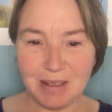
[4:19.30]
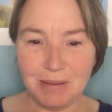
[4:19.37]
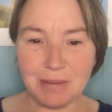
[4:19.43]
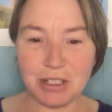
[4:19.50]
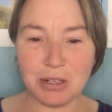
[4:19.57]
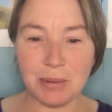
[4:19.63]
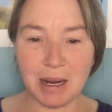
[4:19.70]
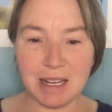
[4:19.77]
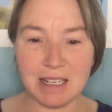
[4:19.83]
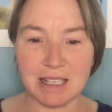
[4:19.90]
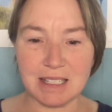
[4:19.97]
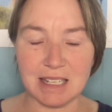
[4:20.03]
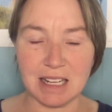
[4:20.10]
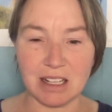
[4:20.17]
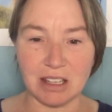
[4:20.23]
But your body does
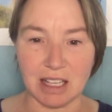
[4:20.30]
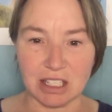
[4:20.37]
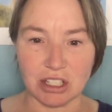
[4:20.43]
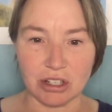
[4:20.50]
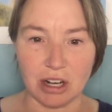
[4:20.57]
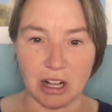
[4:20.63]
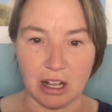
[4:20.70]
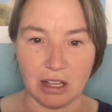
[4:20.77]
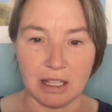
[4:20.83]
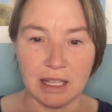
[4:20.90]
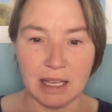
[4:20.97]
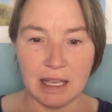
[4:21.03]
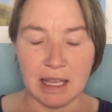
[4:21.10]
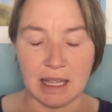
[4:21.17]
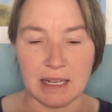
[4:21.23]
need cholesterol.
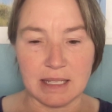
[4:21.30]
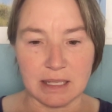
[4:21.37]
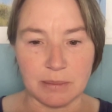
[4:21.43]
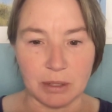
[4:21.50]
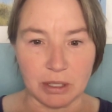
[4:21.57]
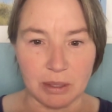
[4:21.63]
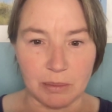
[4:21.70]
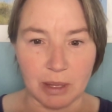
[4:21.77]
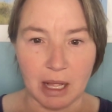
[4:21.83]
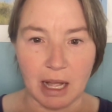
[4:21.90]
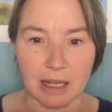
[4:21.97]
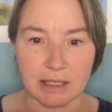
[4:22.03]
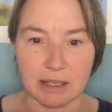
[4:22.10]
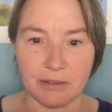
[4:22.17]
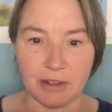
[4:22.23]
It is the building
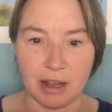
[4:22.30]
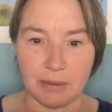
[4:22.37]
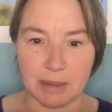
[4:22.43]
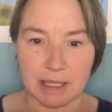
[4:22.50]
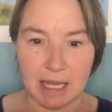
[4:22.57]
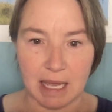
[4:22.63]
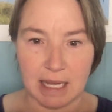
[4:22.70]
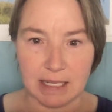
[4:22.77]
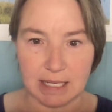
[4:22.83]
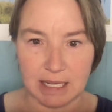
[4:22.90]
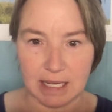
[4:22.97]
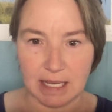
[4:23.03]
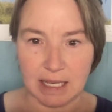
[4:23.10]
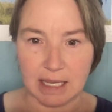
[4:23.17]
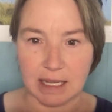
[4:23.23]
blocks of vitamins A, D,
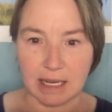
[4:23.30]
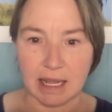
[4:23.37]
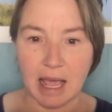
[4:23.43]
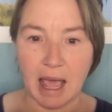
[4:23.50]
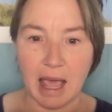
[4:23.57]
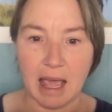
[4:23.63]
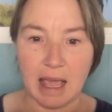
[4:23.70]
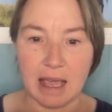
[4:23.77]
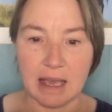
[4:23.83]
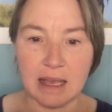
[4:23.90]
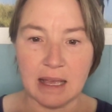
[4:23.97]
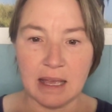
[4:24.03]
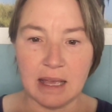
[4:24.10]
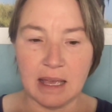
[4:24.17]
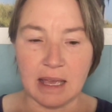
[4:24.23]
E, and K.
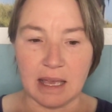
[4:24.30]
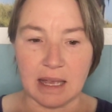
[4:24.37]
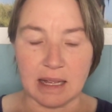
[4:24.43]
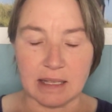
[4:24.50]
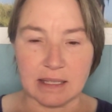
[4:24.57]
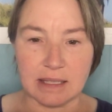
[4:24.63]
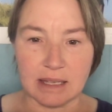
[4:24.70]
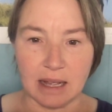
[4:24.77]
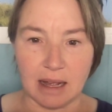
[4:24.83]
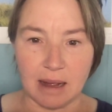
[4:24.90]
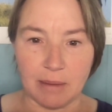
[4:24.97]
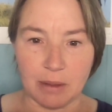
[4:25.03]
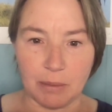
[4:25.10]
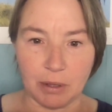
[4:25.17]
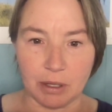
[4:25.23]
It's
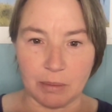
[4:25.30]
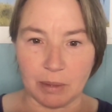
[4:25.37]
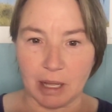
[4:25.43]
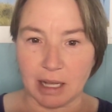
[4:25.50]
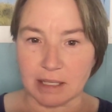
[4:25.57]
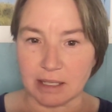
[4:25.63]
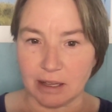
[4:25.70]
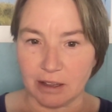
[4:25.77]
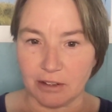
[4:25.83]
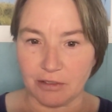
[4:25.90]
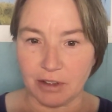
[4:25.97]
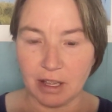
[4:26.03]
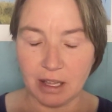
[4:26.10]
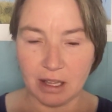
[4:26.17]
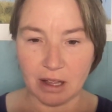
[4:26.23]
um, the building blocks of
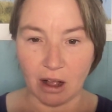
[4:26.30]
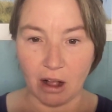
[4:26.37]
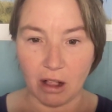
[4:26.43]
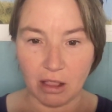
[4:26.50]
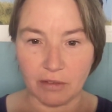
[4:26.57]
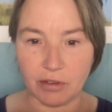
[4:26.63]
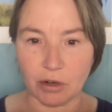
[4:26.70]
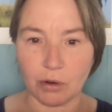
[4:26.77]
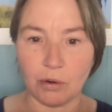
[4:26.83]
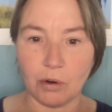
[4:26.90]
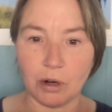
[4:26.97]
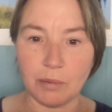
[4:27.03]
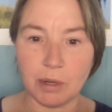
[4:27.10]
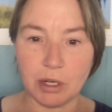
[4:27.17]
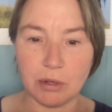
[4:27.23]
all of your
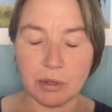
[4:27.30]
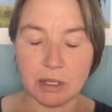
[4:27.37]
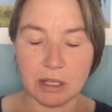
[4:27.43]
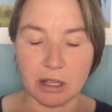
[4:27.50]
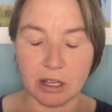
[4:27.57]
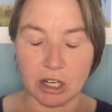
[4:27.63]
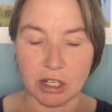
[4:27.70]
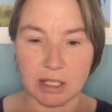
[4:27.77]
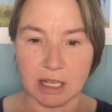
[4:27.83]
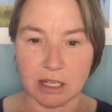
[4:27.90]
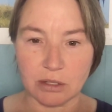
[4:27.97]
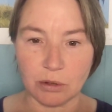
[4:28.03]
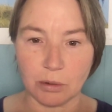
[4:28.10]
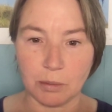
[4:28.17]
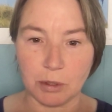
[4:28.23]
hormones, all of your sex
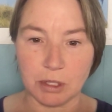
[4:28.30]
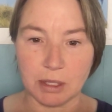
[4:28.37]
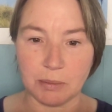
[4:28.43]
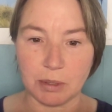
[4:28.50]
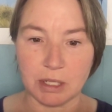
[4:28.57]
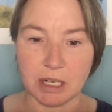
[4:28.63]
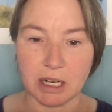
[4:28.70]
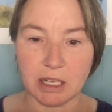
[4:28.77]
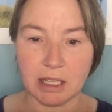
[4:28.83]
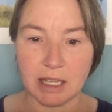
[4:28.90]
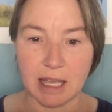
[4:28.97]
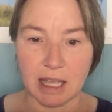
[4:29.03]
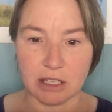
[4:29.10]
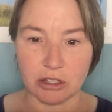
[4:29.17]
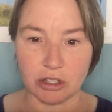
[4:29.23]
hormones in particular,
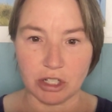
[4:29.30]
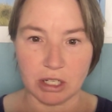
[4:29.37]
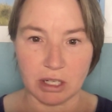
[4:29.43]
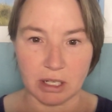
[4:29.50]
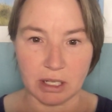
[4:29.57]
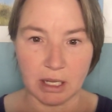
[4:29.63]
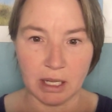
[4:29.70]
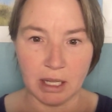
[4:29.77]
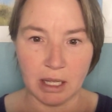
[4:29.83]
estrogen,